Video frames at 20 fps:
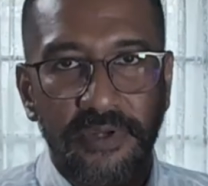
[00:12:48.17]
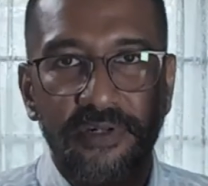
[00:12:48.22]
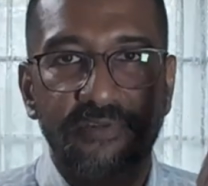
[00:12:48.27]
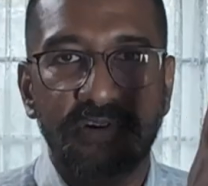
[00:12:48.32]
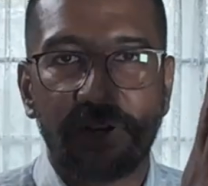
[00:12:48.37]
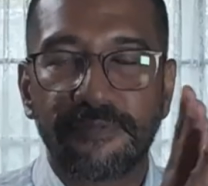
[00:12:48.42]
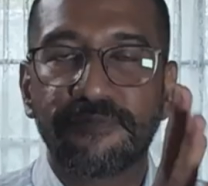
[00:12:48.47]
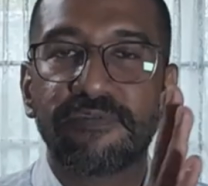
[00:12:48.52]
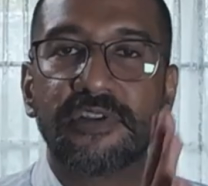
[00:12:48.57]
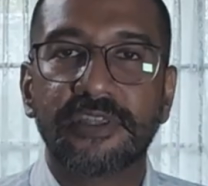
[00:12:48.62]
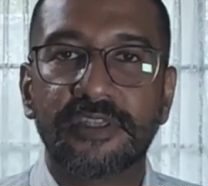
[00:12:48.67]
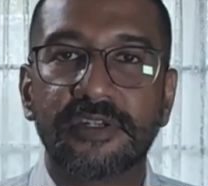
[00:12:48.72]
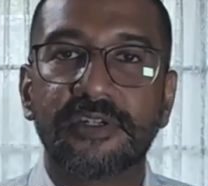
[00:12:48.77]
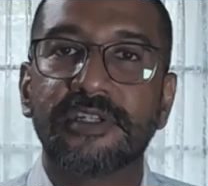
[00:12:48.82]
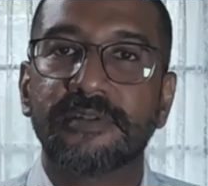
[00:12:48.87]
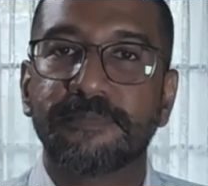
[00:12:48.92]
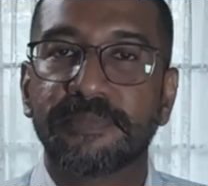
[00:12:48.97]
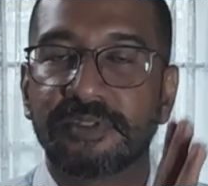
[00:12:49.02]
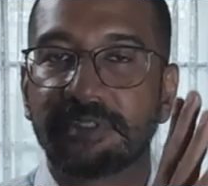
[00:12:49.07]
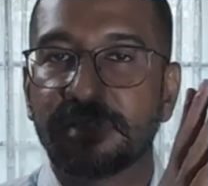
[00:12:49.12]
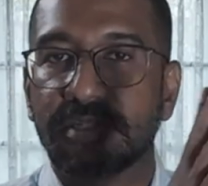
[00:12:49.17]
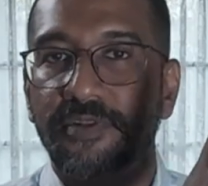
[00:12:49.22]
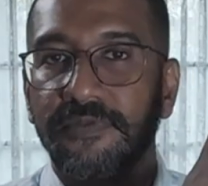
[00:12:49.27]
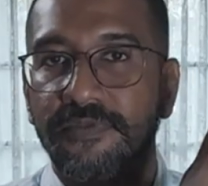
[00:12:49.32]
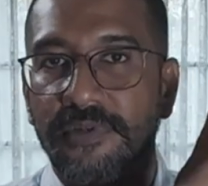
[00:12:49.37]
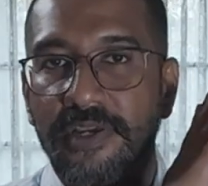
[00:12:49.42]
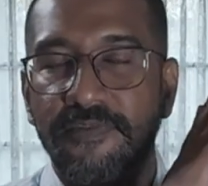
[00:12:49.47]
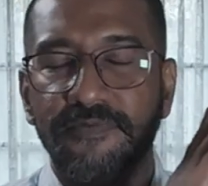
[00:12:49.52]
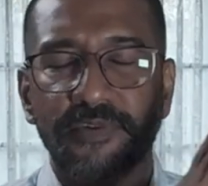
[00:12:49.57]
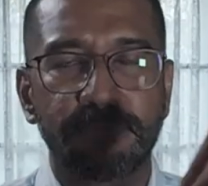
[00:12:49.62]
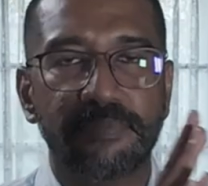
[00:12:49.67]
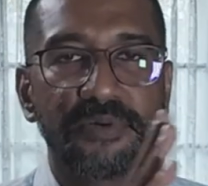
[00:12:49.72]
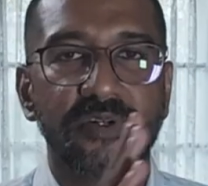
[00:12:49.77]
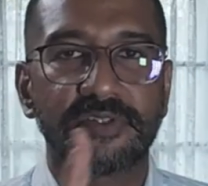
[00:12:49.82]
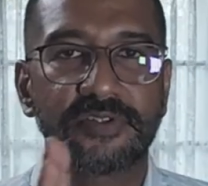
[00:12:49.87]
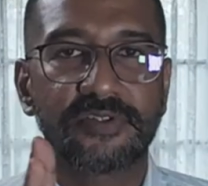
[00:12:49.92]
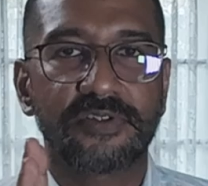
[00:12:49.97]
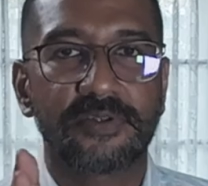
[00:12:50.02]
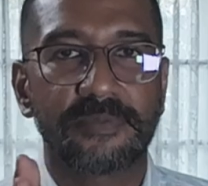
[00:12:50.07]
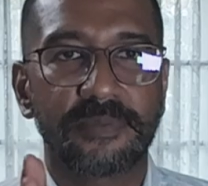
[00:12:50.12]
roughly 30% of every
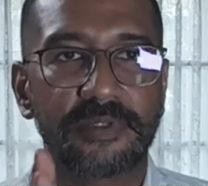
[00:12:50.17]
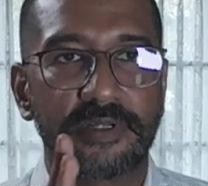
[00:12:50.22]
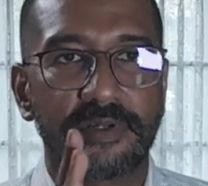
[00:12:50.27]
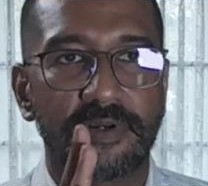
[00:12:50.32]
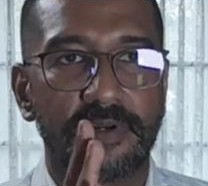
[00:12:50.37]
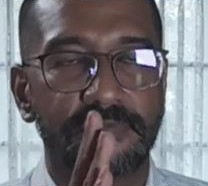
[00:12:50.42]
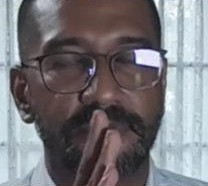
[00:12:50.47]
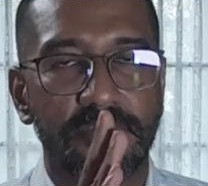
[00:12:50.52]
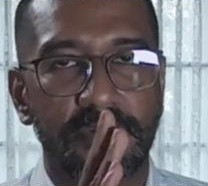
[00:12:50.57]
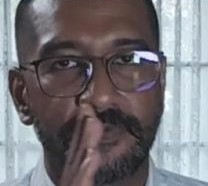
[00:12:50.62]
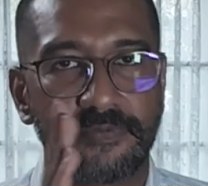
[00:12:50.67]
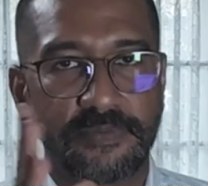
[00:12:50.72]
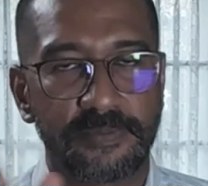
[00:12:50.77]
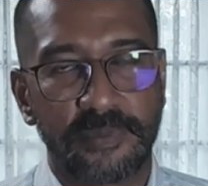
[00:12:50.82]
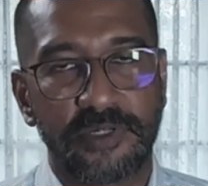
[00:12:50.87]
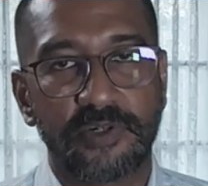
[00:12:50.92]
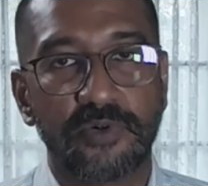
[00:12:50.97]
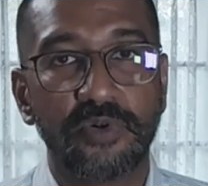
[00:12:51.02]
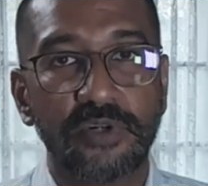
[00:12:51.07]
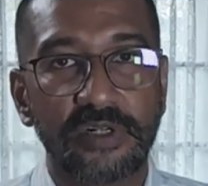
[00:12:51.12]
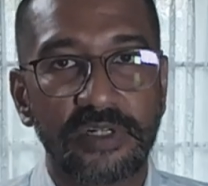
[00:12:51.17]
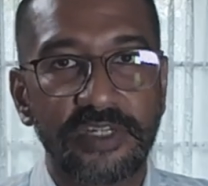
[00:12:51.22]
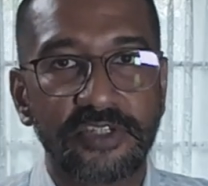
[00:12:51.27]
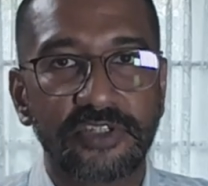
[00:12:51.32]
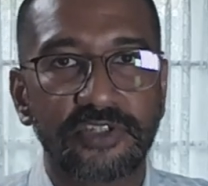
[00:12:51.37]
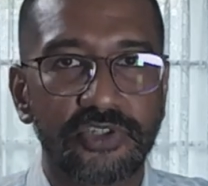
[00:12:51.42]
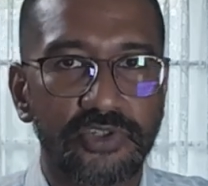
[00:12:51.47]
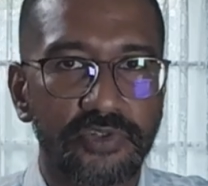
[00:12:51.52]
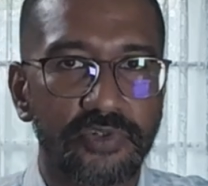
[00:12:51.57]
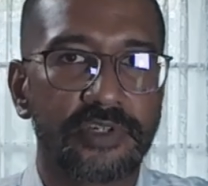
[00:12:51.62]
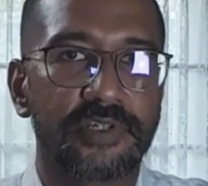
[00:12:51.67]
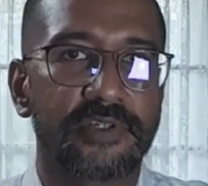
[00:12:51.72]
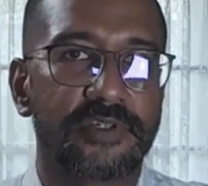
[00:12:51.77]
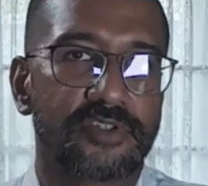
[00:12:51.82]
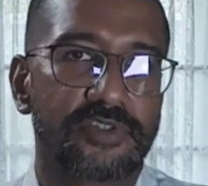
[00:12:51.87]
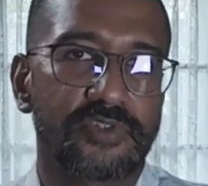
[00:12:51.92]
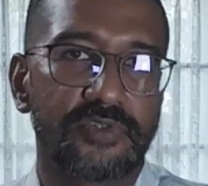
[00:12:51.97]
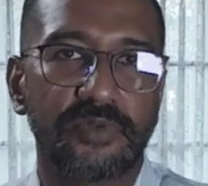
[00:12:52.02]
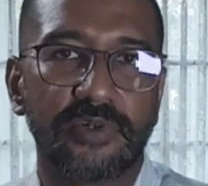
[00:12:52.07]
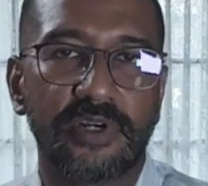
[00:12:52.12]
person on of my whole list should
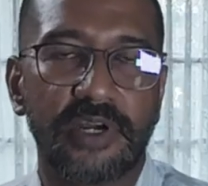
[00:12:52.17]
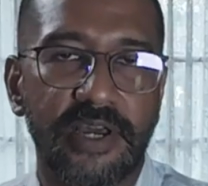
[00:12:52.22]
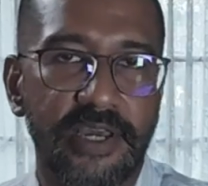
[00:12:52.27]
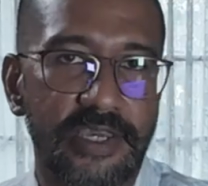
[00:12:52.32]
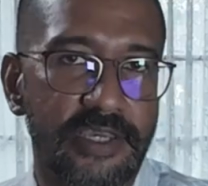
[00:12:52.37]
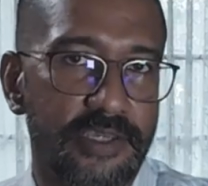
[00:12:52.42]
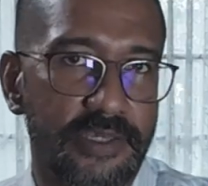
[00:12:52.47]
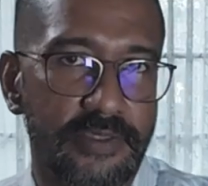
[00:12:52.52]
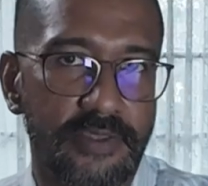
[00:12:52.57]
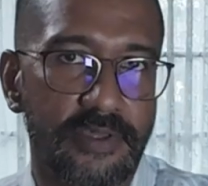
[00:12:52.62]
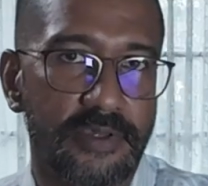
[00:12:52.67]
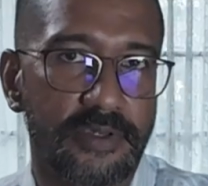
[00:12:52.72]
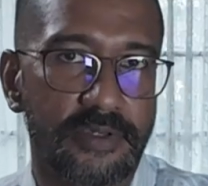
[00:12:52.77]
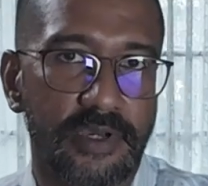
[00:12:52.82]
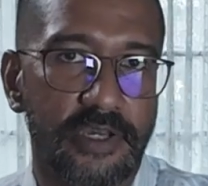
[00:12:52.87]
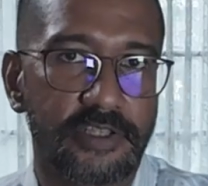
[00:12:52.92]
score high there.